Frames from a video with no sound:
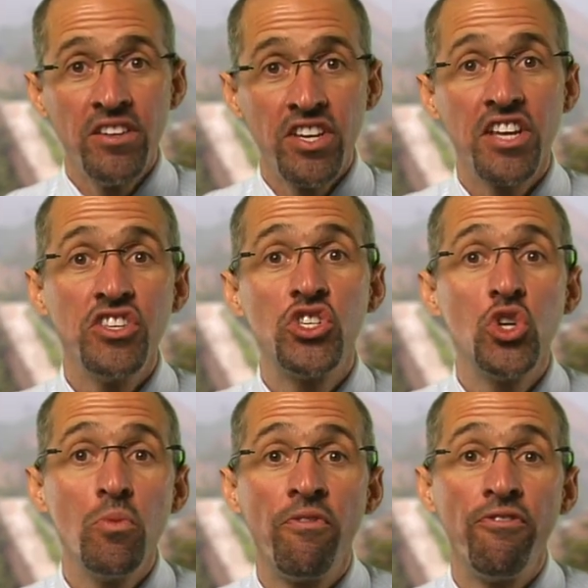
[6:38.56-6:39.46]
to
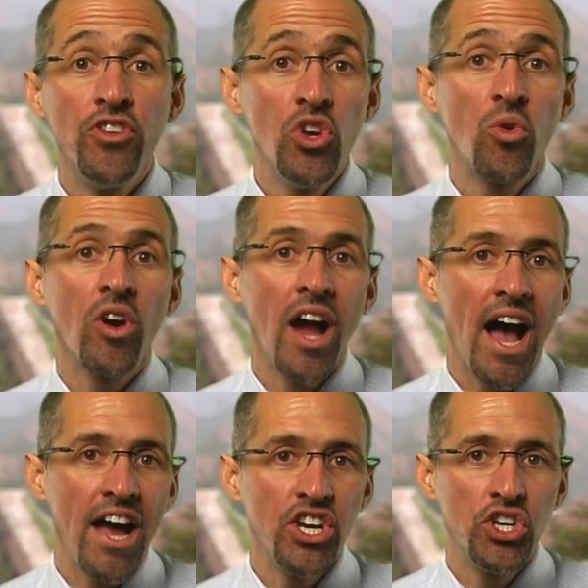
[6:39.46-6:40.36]
consume fewer
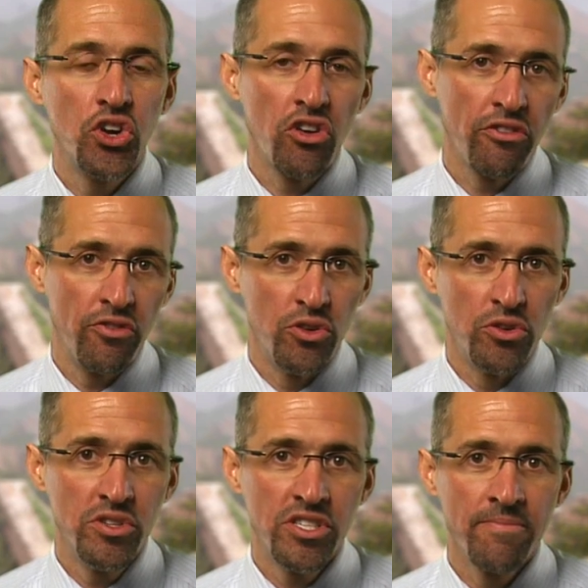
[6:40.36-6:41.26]
high-sugar
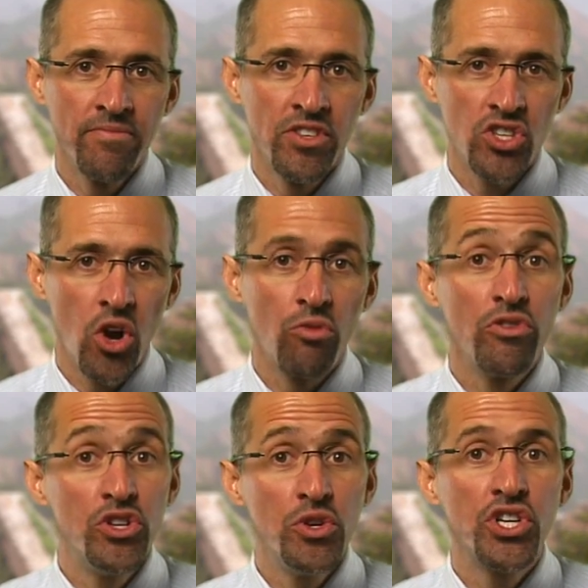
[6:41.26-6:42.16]
foods, so
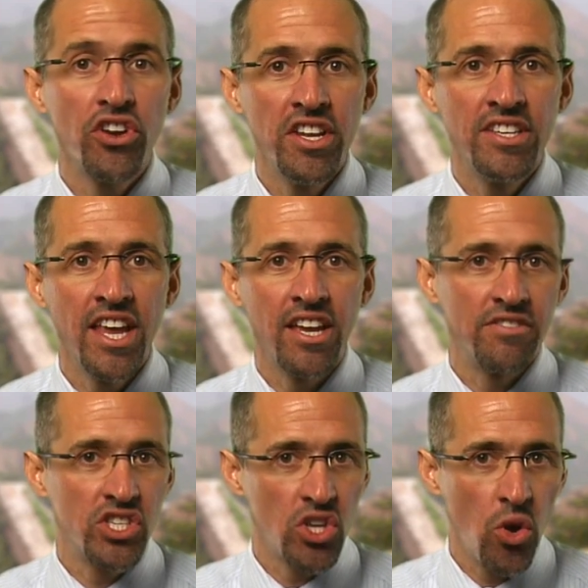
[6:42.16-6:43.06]
reduce your intake of
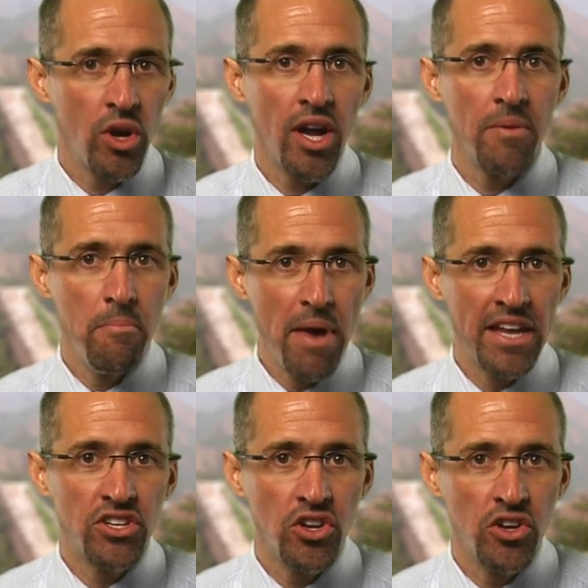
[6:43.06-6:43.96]
soda,
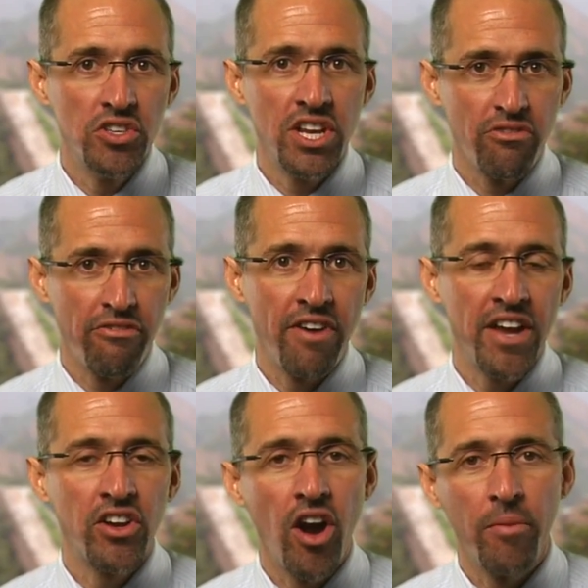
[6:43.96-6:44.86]
baked goods, and
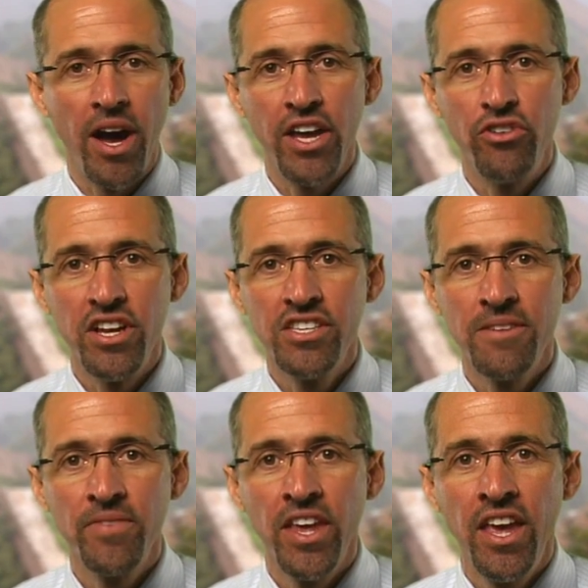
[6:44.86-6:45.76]
refined carbohydrates.
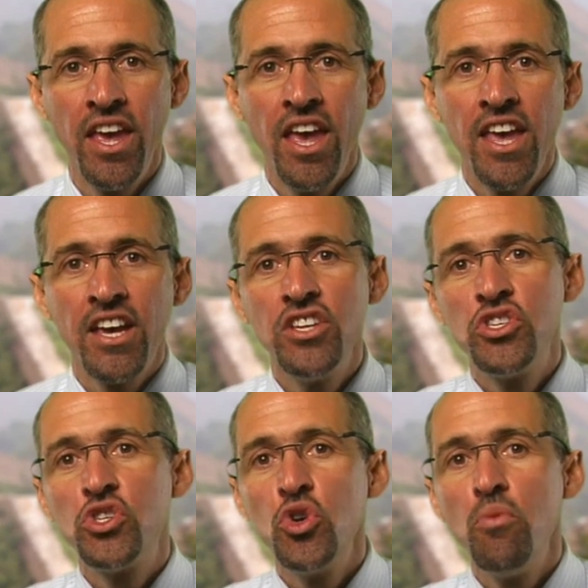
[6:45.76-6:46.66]

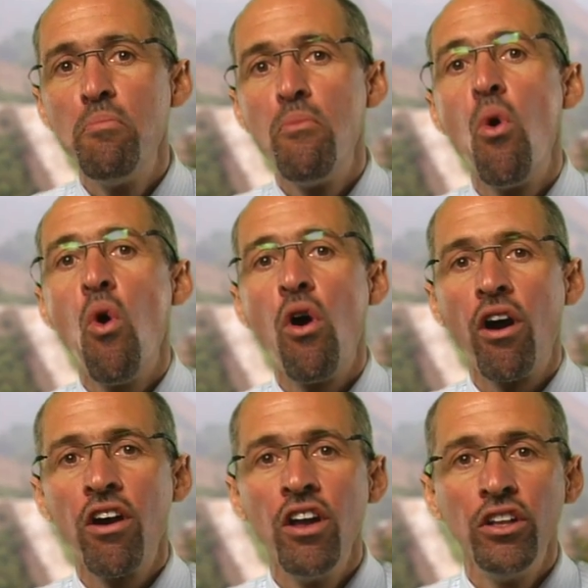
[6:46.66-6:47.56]
Consume
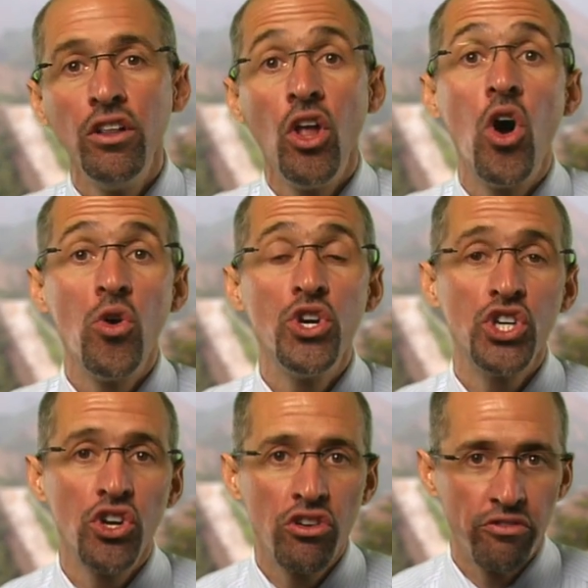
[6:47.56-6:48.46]
more
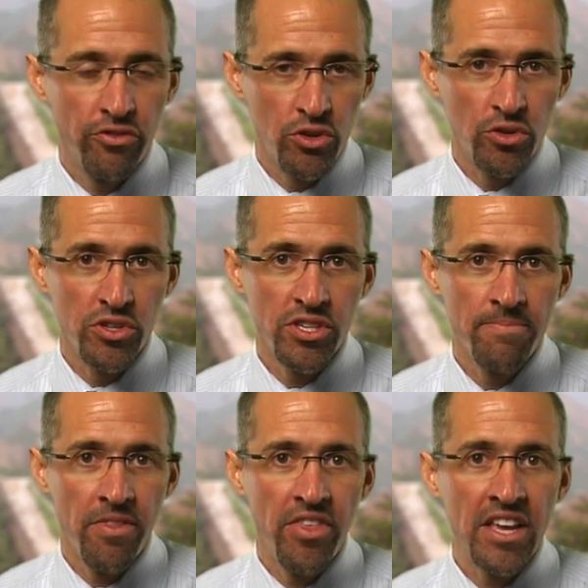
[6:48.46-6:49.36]
low-sugar foods,
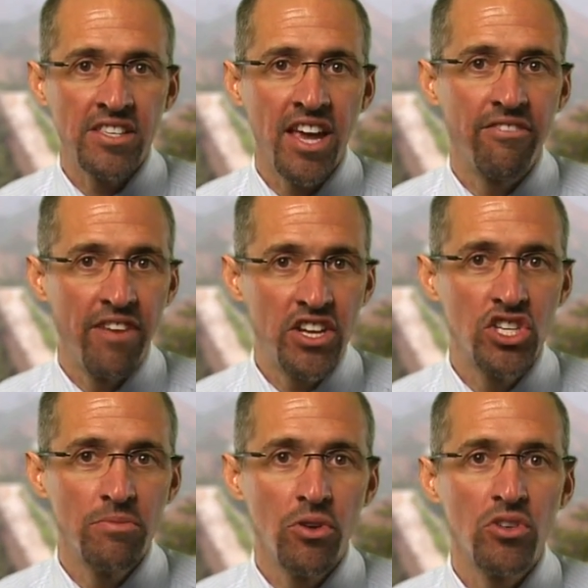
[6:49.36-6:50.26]
things like
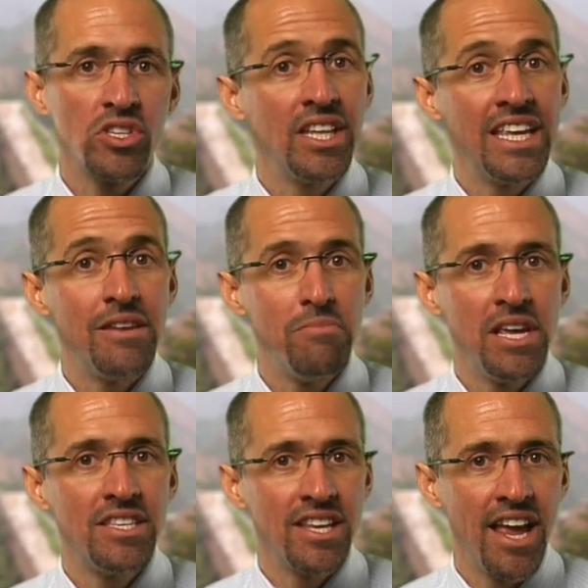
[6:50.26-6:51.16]
vegetables, lean
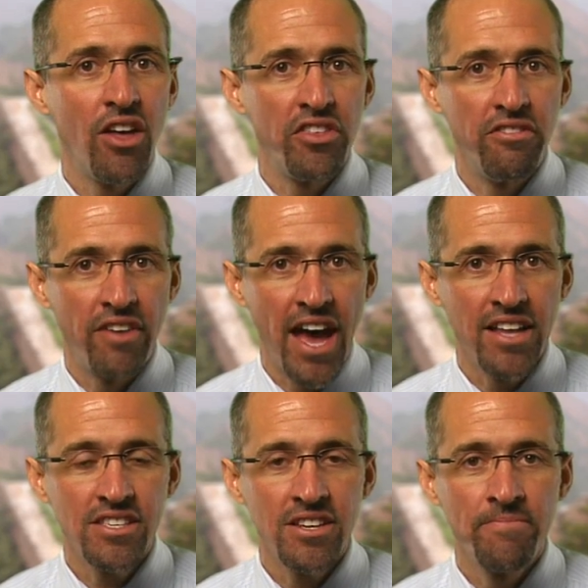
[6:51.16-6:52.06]
meats, and healthy
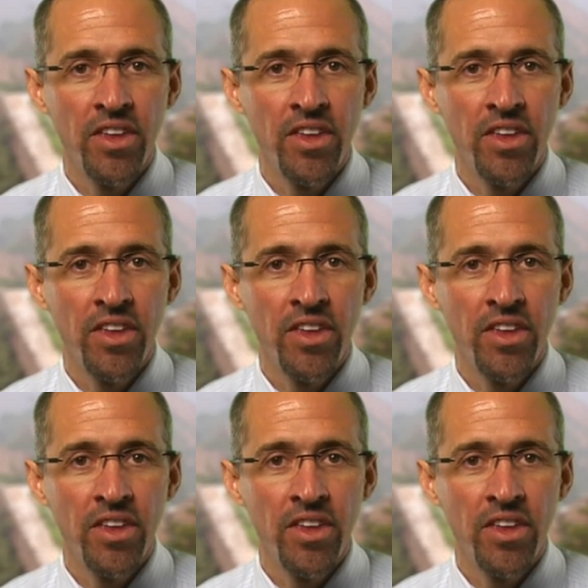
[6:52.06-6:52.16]
fats.